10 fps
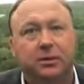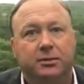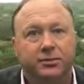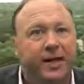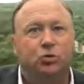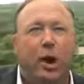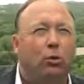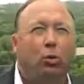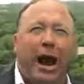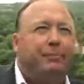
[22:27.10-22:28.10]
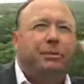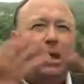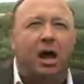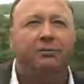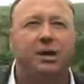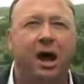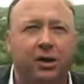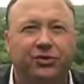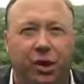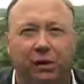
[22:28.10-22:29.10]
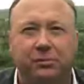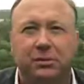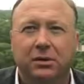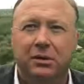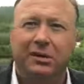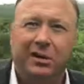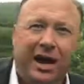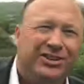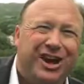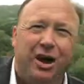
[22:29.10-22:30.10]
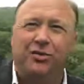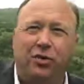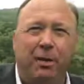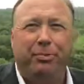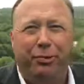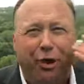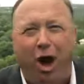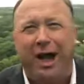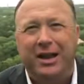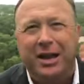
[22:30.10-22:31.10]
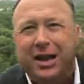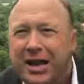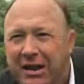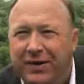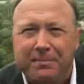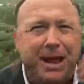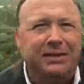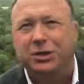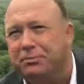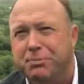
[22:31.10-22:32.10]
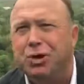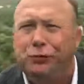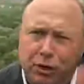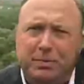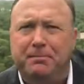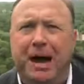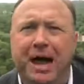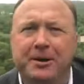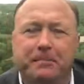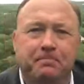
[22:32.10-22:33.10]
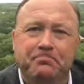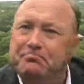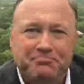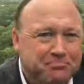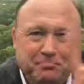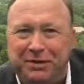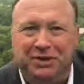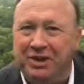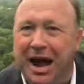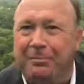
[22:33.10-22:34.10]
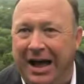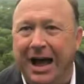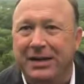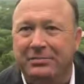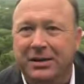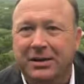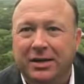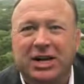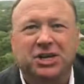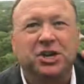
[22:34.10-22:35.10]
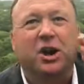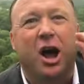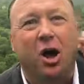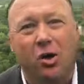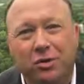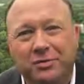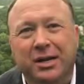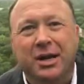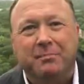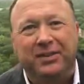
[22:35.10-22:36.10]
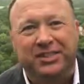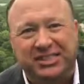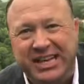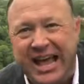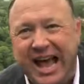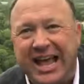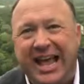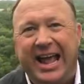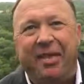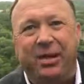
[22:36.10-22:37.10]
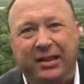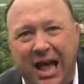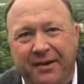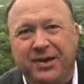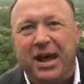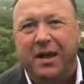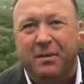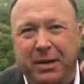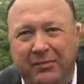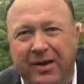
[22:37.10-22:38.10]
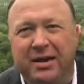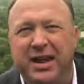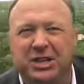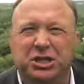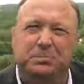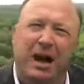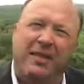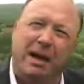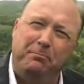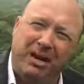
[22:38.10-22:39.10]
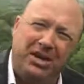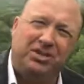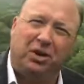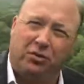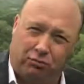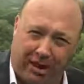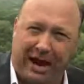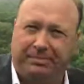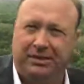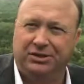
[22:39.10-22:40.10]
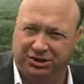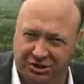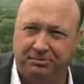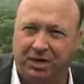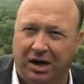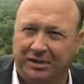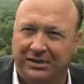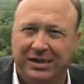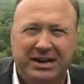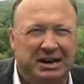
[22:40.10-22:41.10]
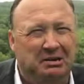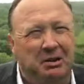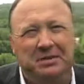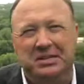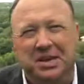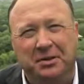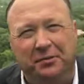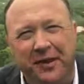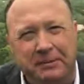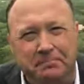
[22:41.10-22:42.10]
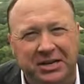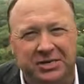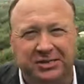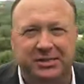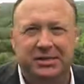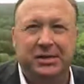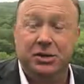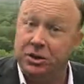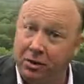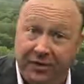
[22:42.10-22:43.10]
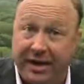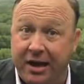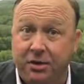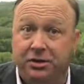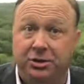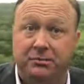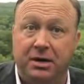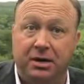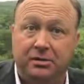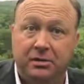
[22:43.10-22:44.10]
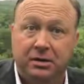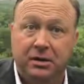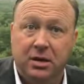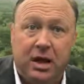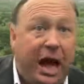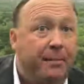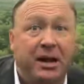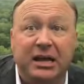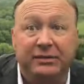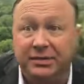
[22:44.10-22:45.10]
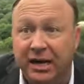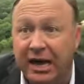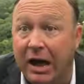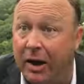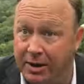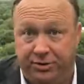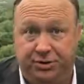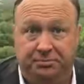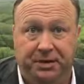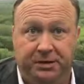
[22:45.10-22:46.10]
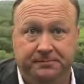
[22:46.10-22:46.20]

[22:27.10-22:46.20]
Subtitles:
So that's why Rat loved Donald Trump. And Donald Trump thought if he made this move, you'd be behind him. But you're not behind him. Because you're owned by the CIA and the left and the big foundations by that piece of crap, Snoop Dogg, and all these other fake bitches. You don't think I don't know Snoop Dogg? I'm not going to even tell you how I know Snoop Dogg.